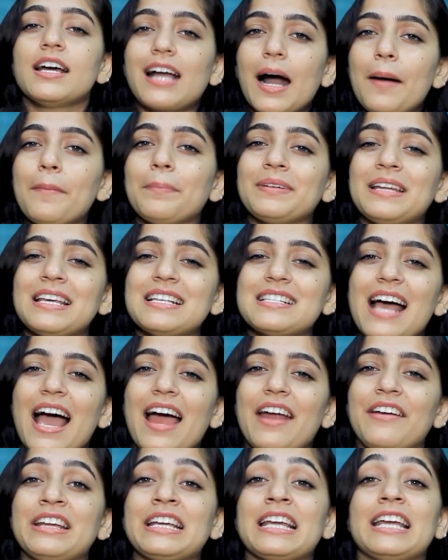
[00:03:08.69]
Companies
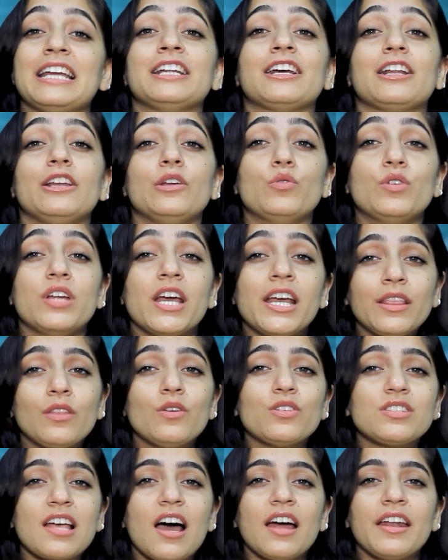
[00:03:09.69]
hiring include
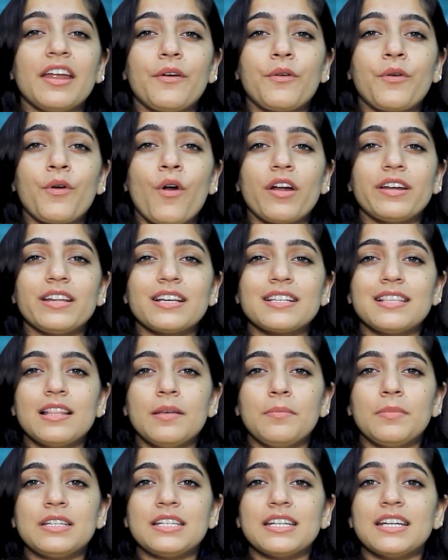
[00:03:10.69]
Hindustan Aeronautics
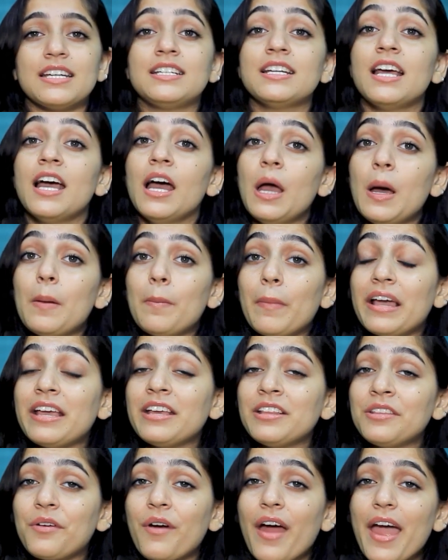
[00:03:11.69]
Limited,
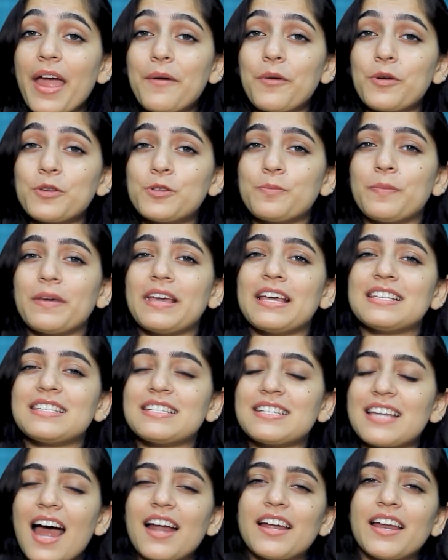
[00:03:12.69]
Mahindra
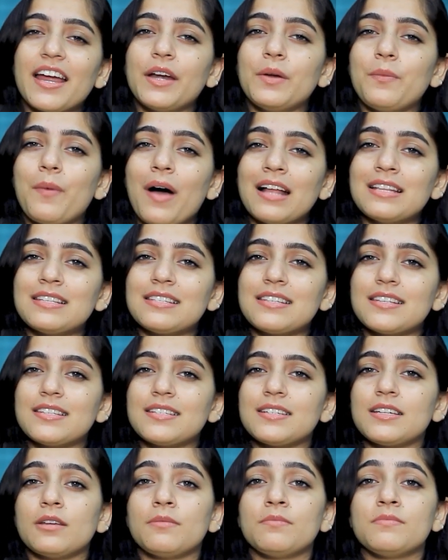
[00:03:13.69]
Aerospace, Tata Advanced
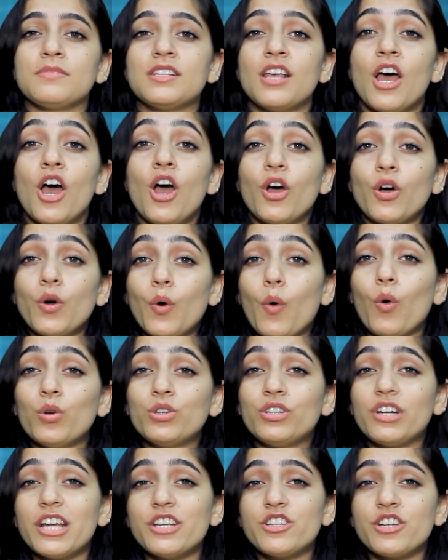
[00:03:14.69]
Systems,
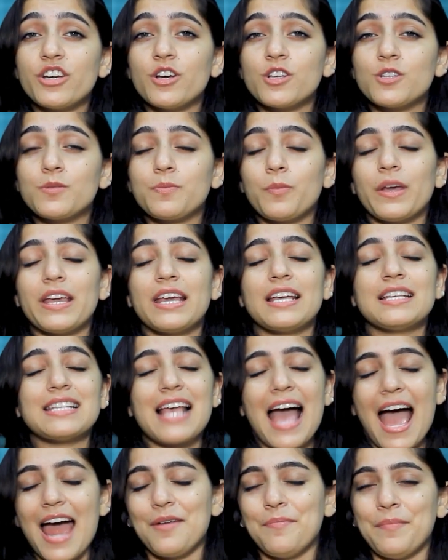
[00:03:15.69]
Godrej
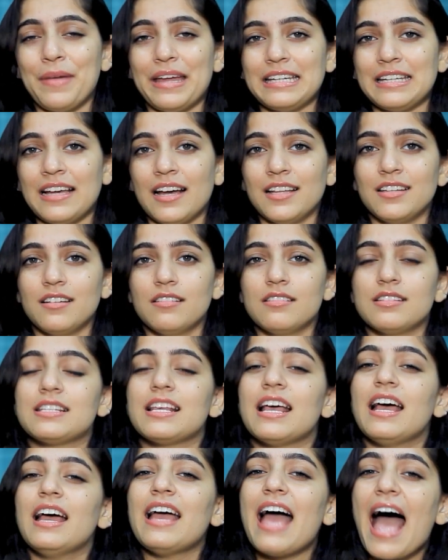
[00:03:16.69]
Aerospace, and many
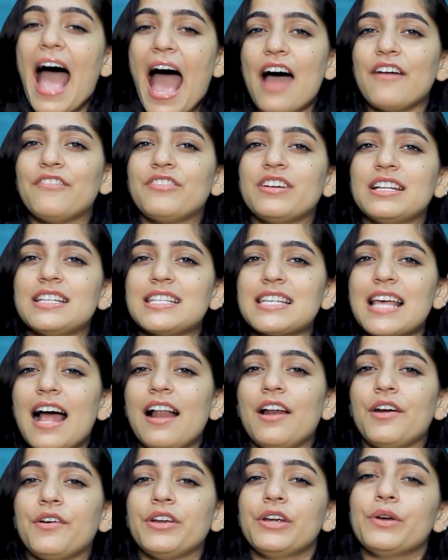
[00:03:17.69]
others. Average
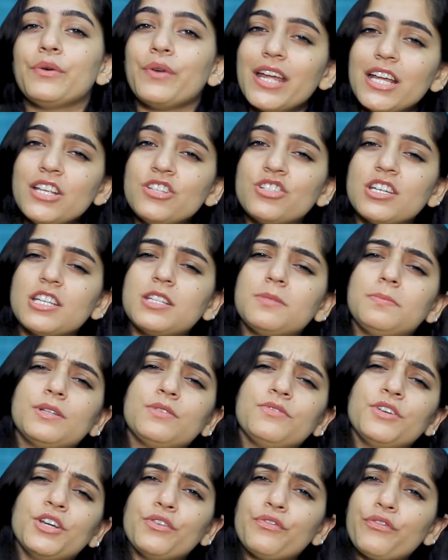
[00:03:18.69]
salary ranges
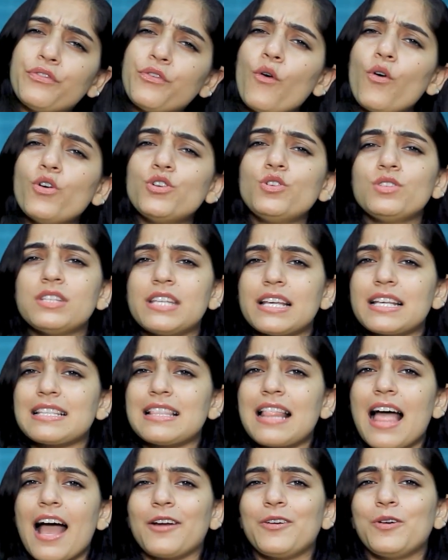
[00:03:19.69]
between 4 to
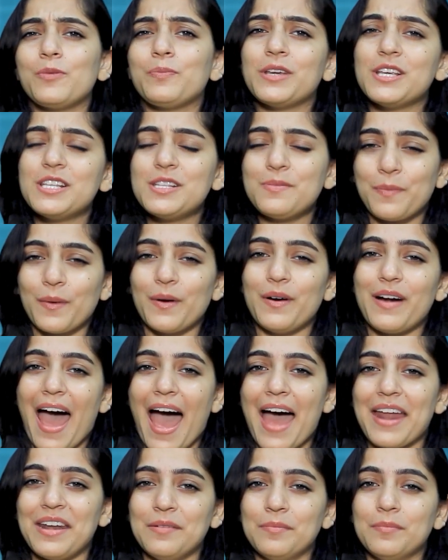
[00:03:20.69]
6 lakh rupees per
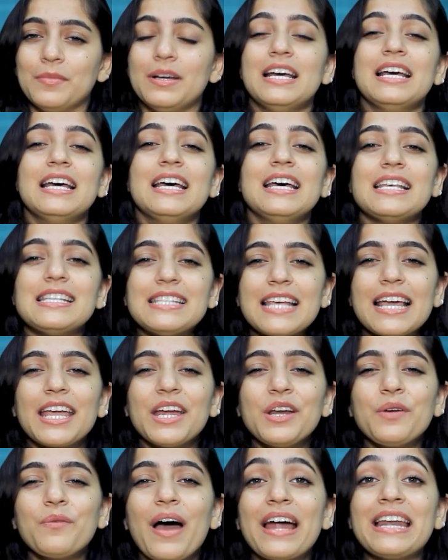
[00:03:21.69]
annum.
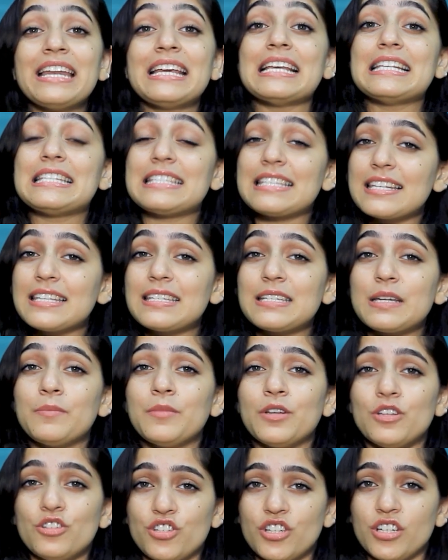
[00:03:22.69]
Second one is
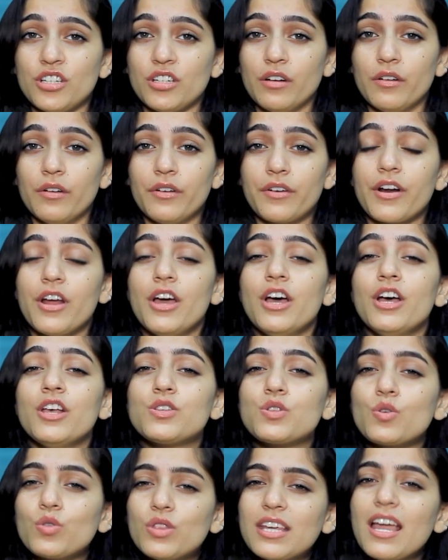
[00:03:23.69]
system engineer.
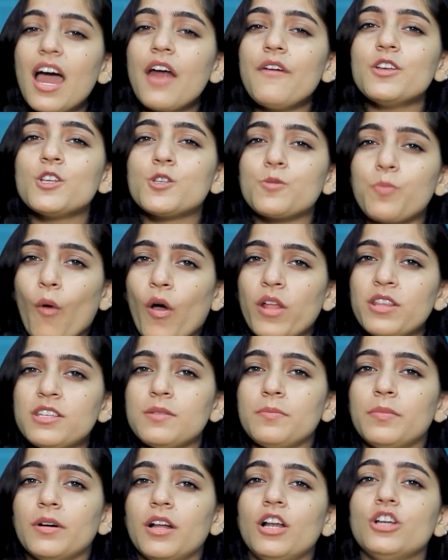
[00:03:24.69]
So they are
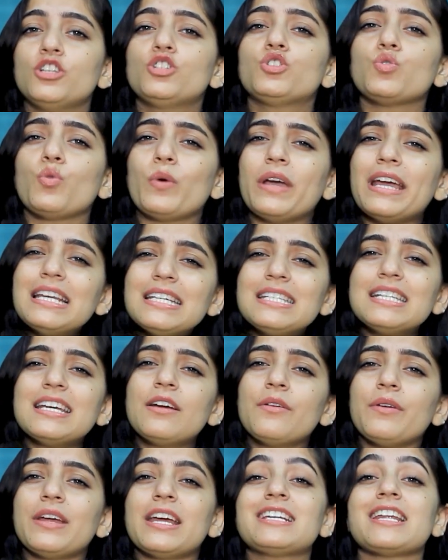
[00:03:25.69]
responsible to
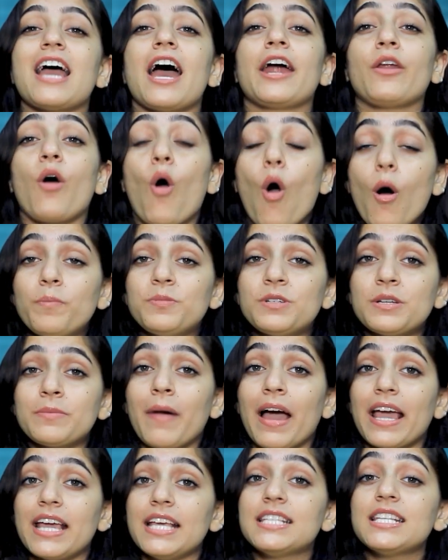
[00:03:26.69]
integrate and
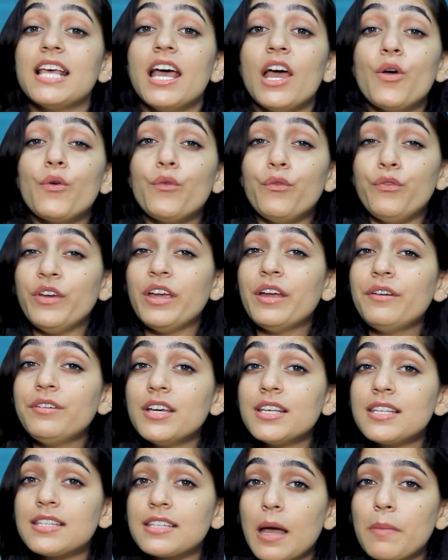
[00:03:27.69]
optimize
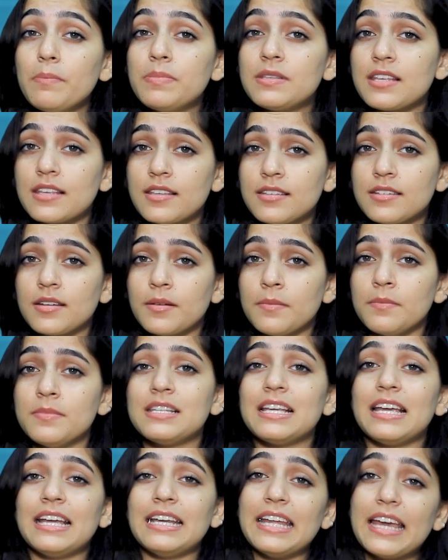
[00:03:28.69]
various
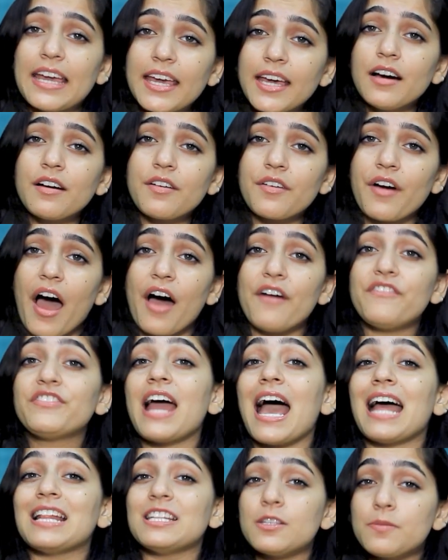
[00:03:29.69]
subsystems in
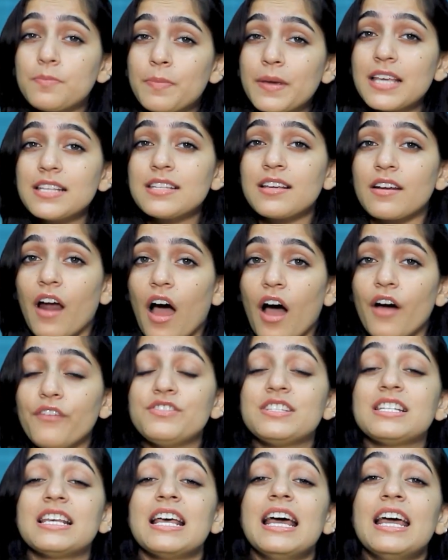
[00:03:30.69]
aircraft and
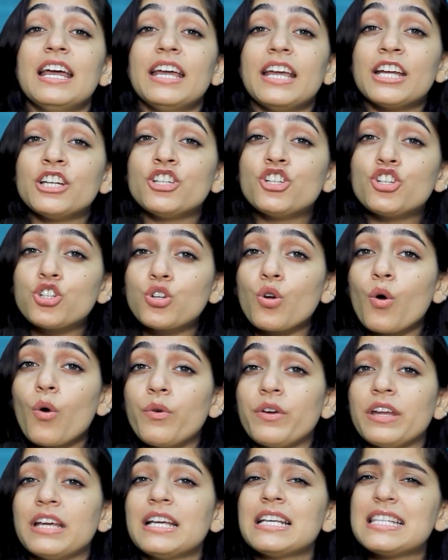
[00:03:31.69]
spacecrafts,
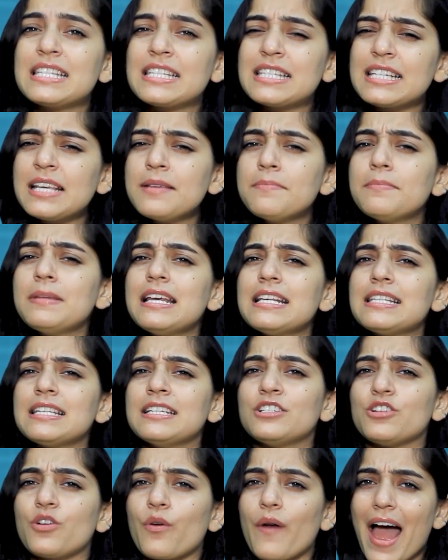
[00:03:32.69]
ensuring seamless
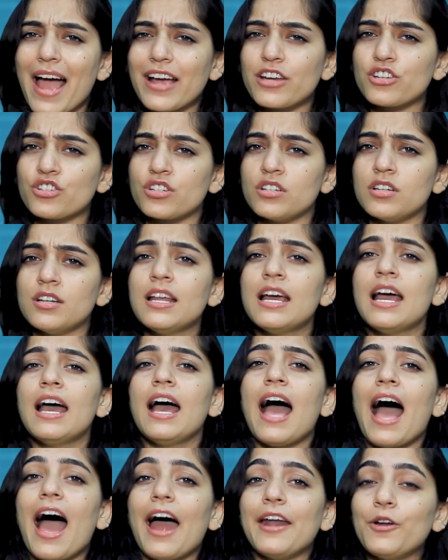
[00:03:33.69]
interaction
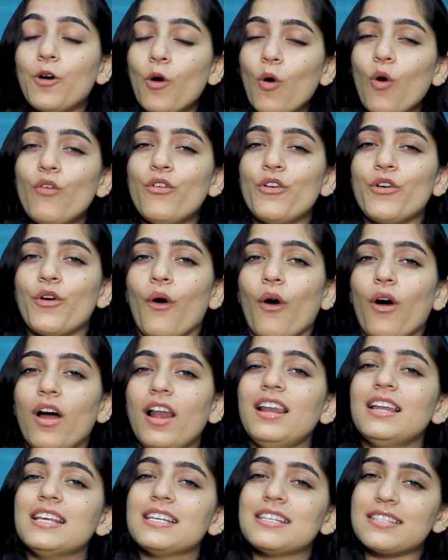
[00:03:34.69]
and
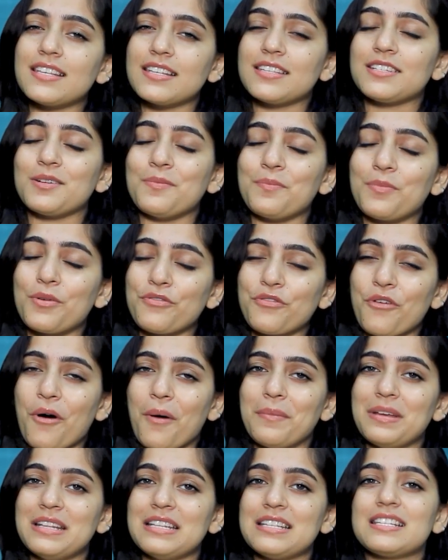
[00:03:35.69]
overall system
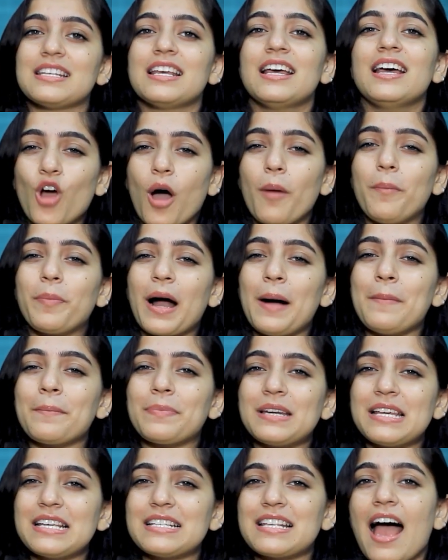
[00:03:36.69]
performance. Top
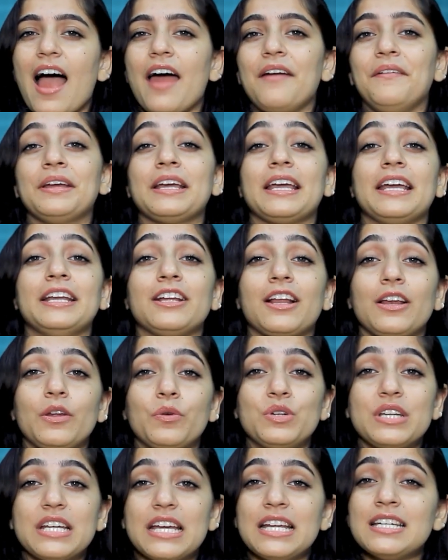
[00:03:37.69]
companies hiring
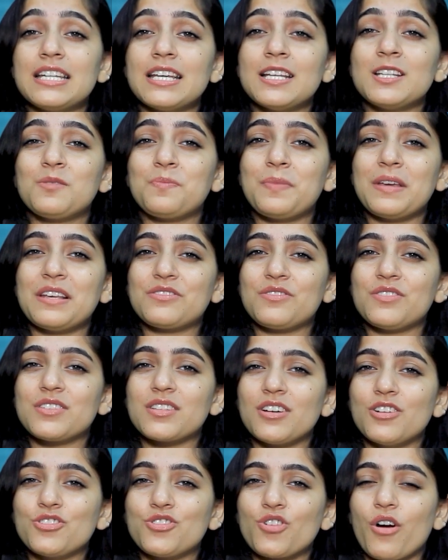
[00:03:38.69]
include Indian Space
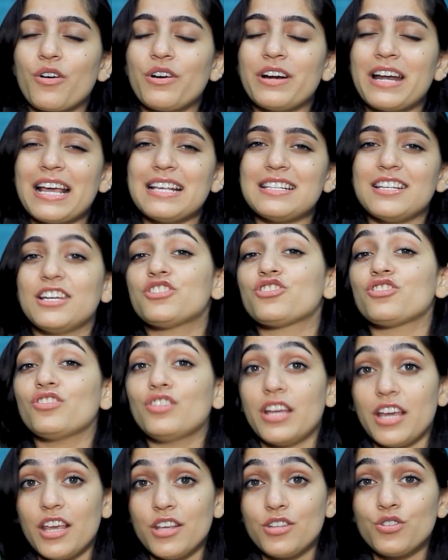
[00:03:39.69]
Research
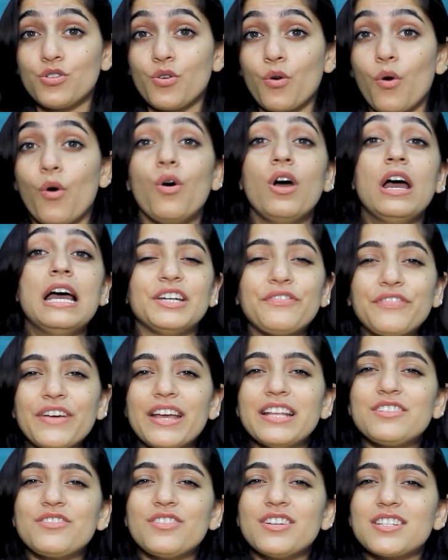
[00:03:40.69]
Organization, ISRO,
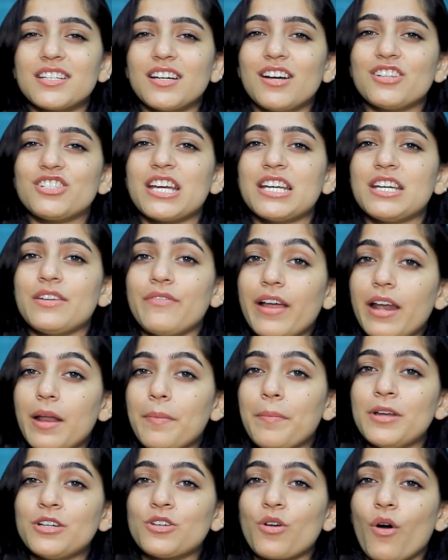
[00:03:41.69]
Defense Research and
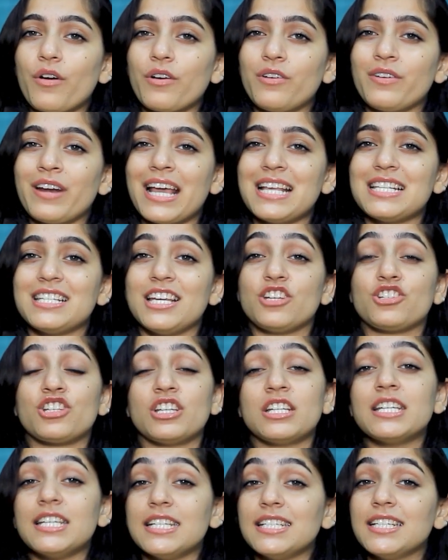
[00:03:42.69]
Development
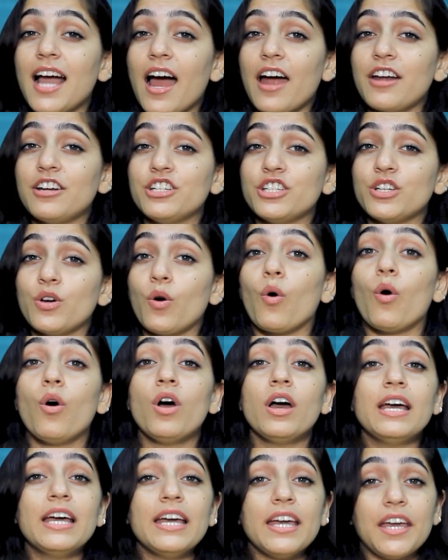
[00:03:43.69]
Organization, DRDO,